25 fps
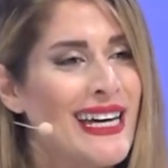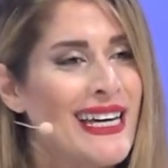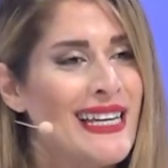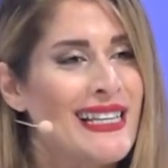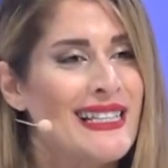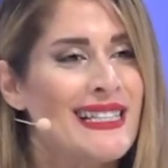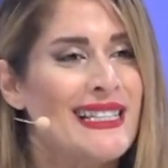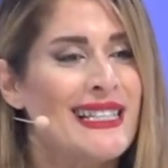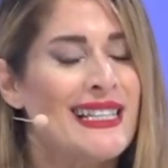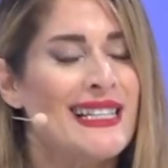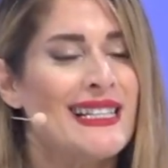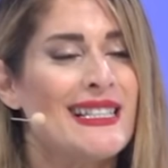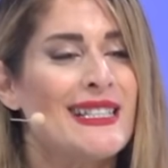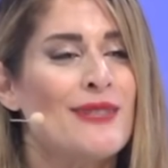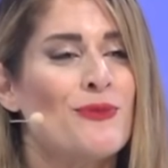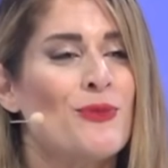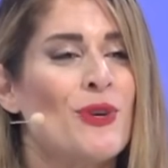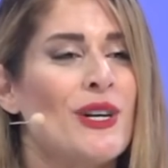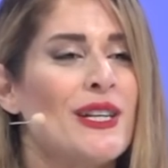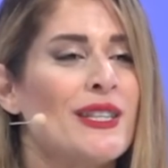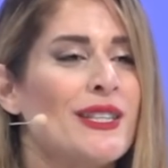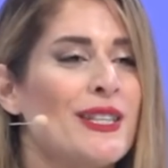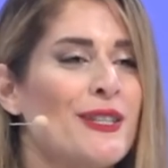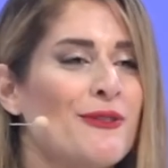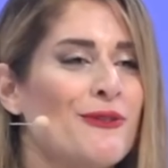It's
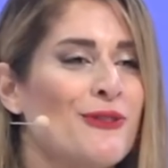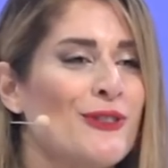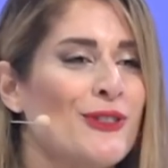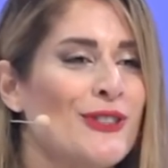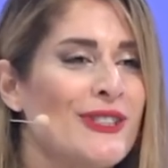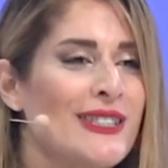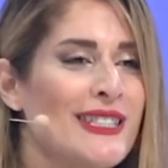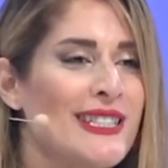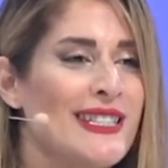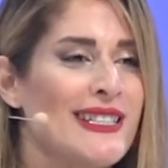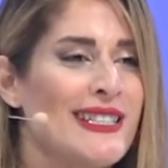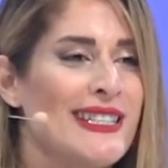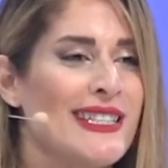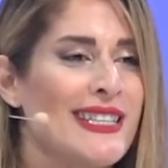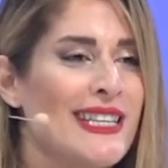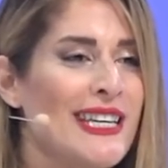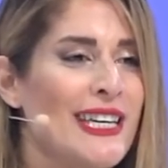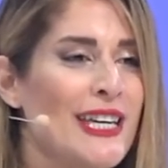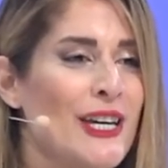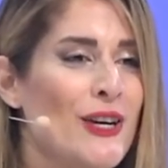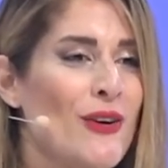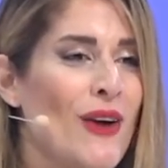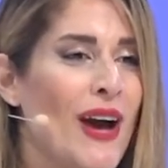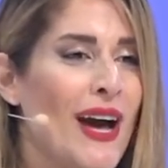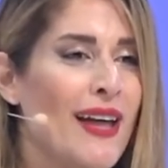wonderful to
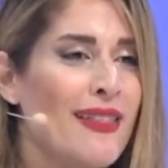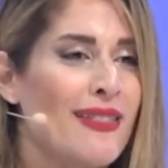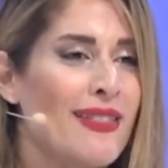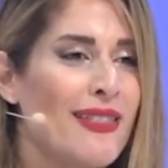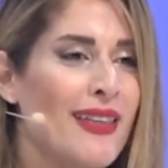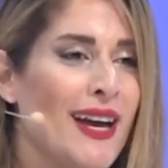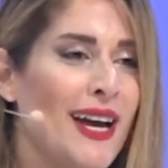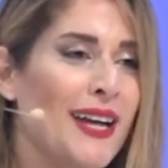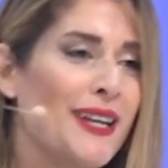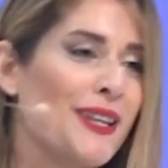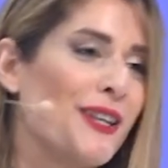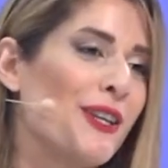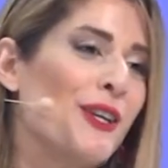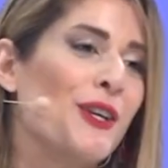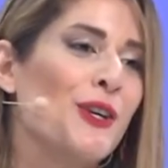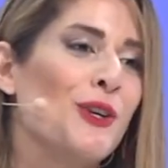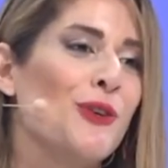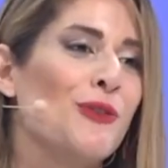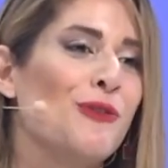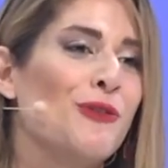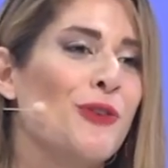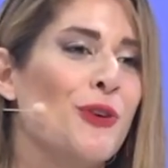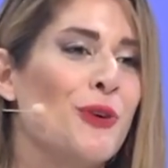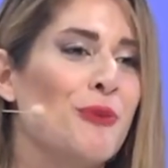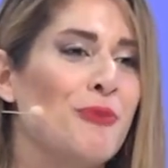see you, and thank
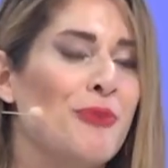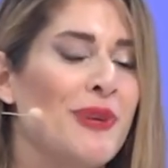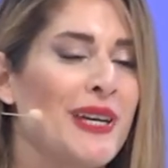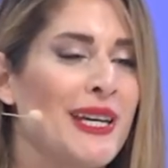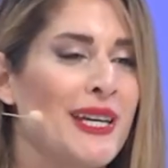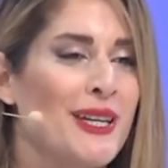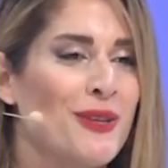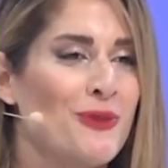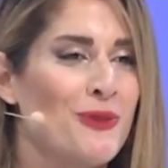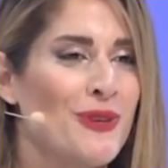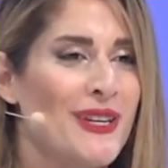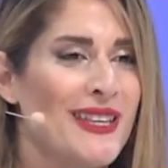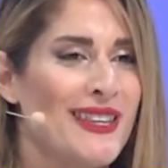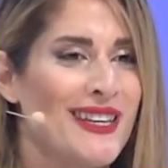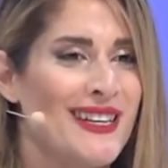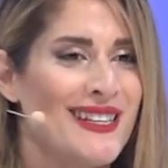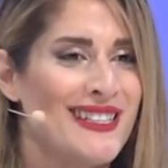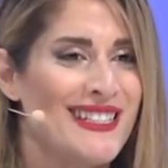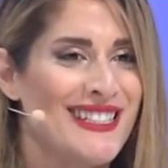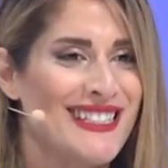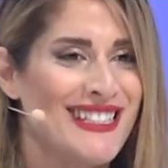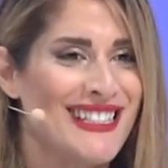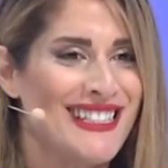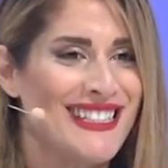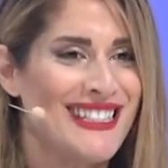you for being with us
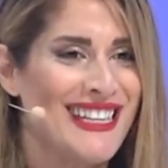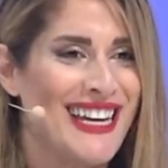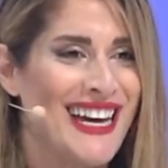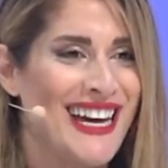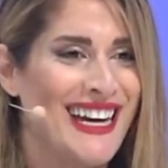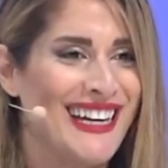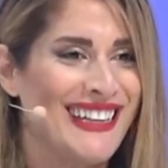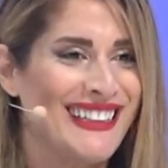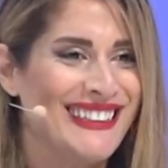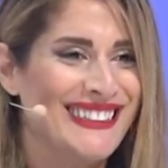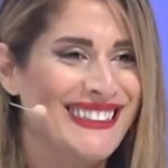today.